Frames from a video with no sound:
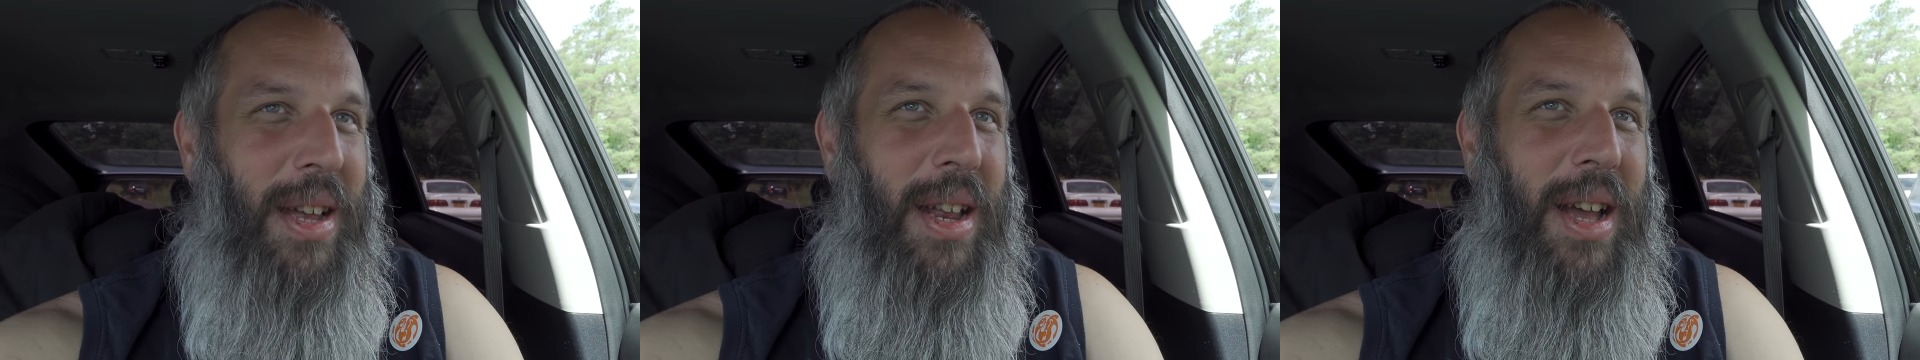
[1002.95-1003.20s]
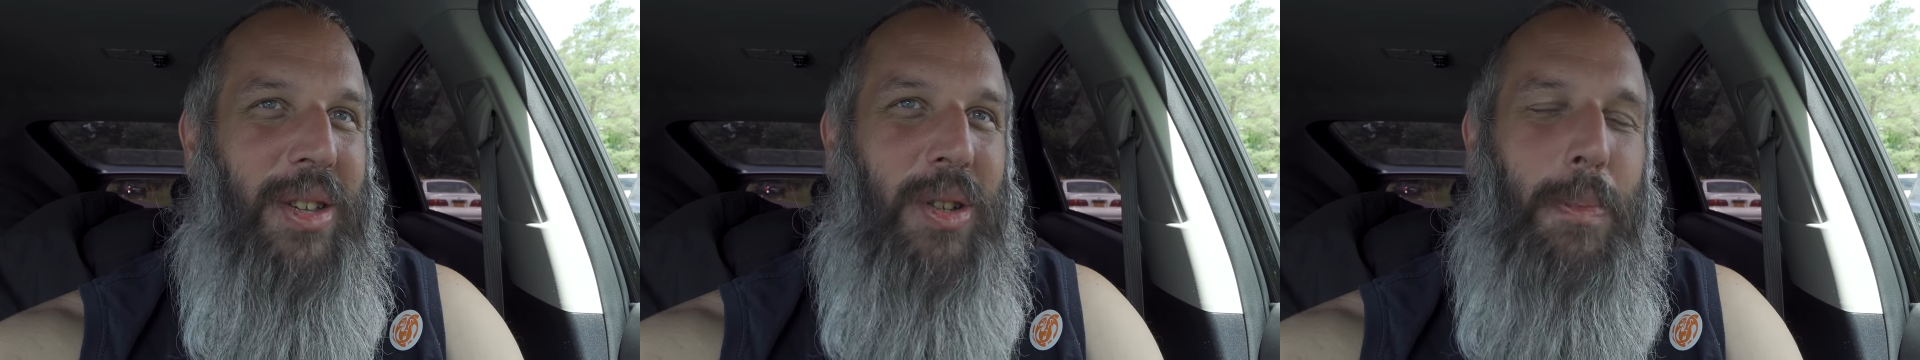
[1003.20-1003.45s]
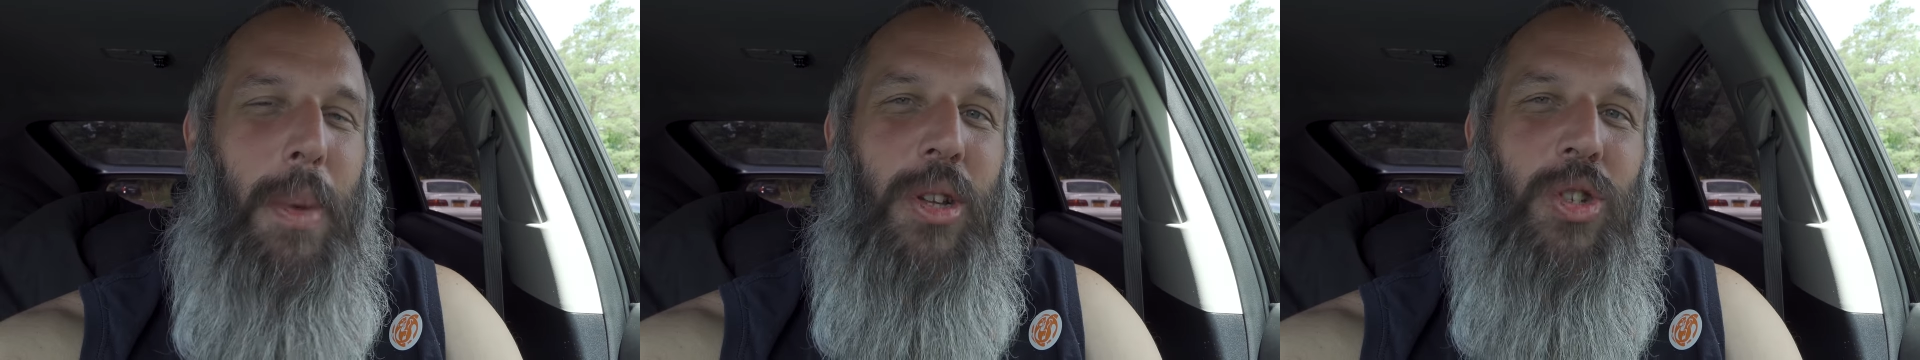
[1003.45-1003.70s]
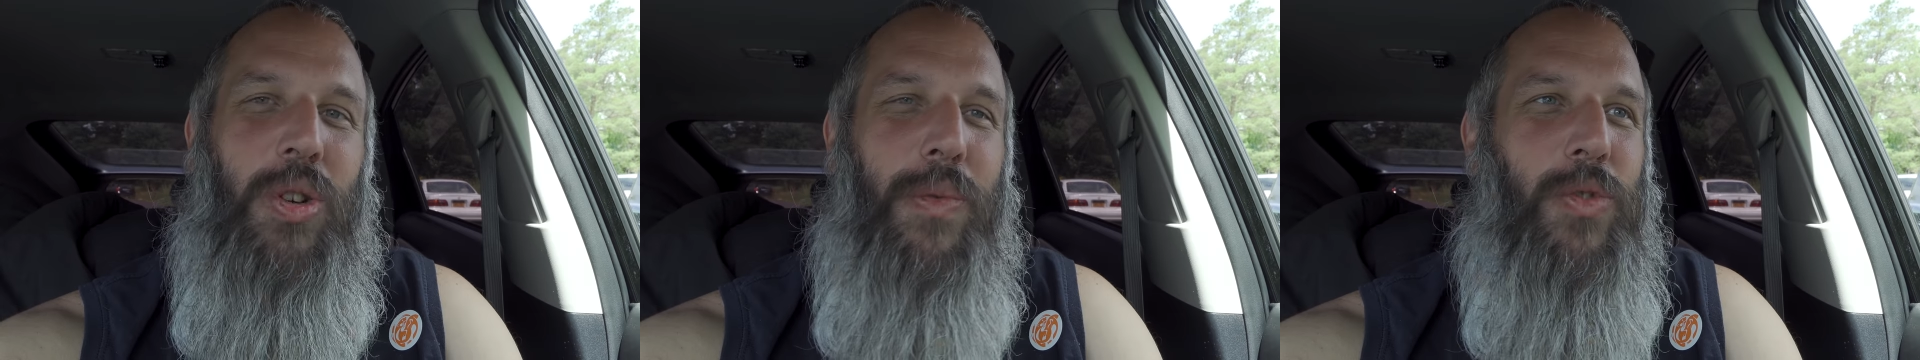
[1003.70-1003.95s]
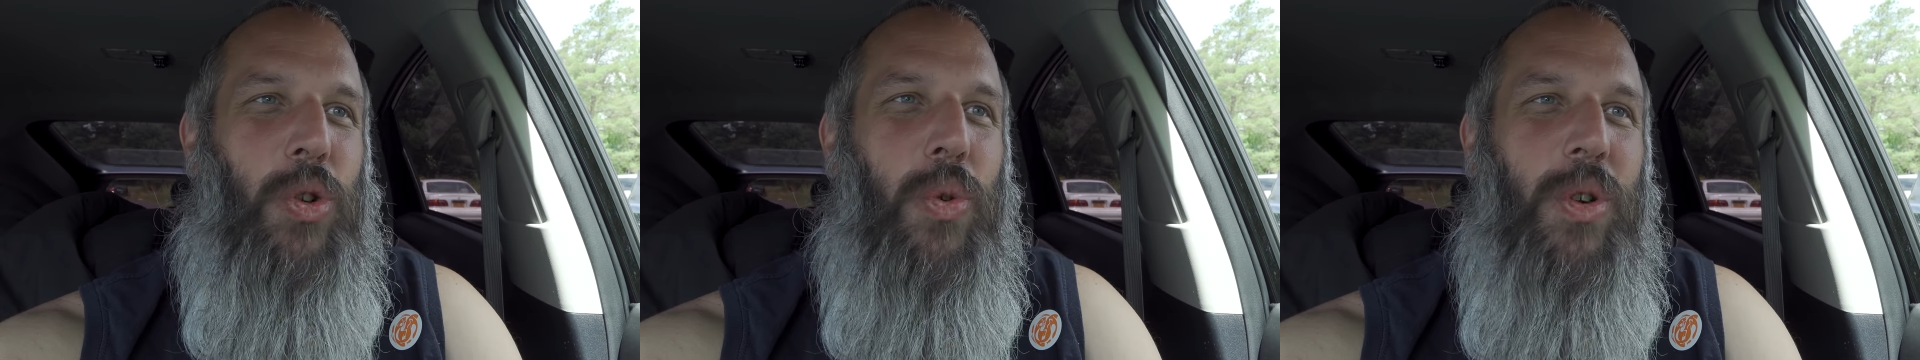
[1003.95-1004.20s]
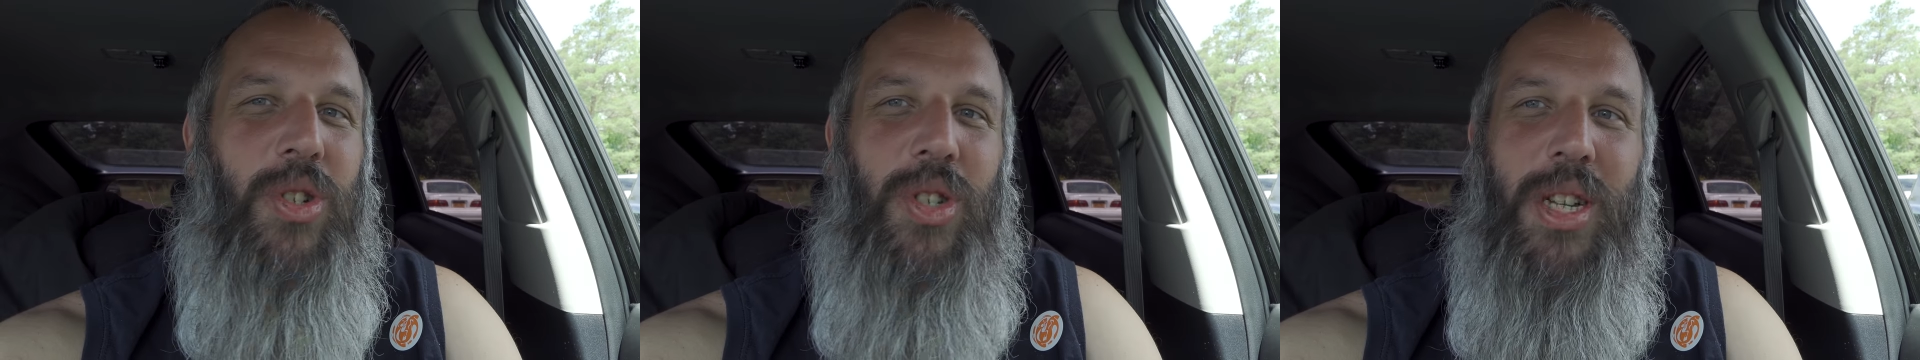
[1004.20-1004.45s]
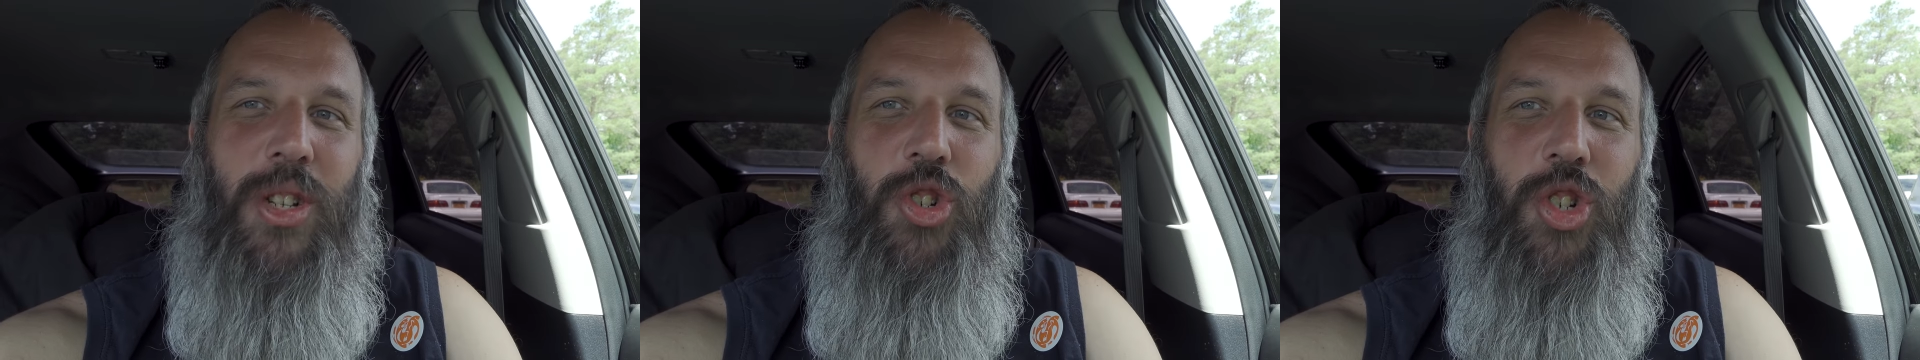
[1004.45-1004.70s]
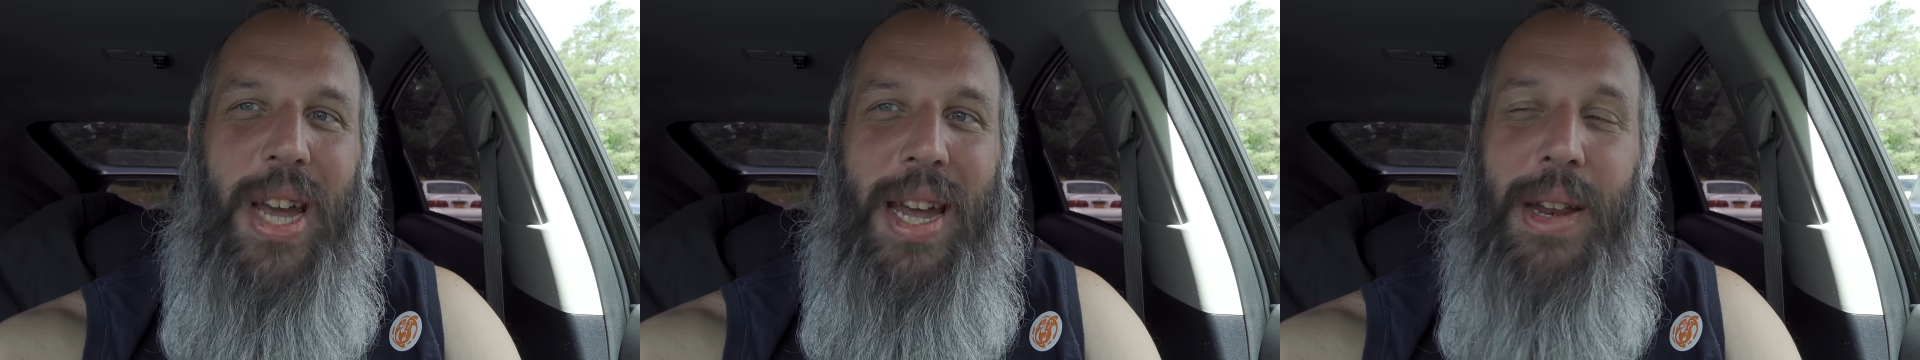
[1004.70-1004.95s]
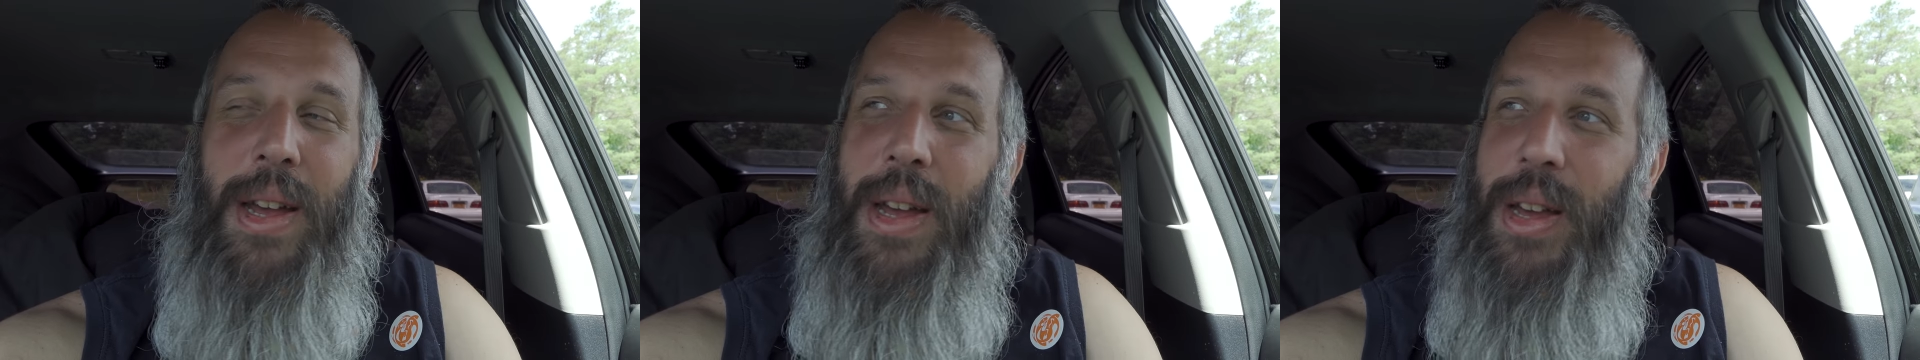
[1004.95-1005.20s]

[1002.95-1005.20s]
and it has a bunch of touristy shit